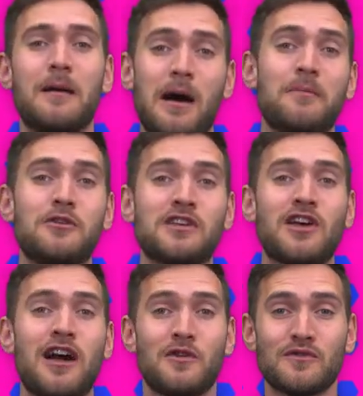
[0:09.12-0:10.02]
a Bayern Munich
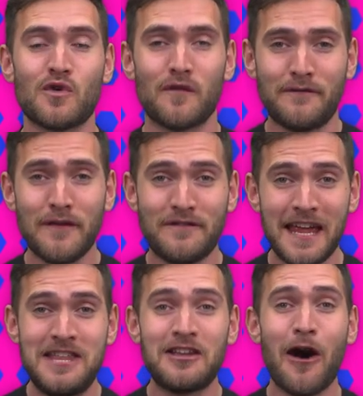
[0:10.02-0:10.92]
side who have scored
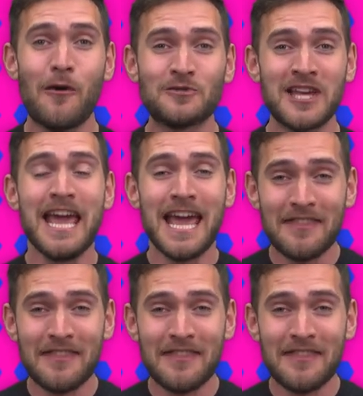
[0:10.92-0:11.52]
15 goals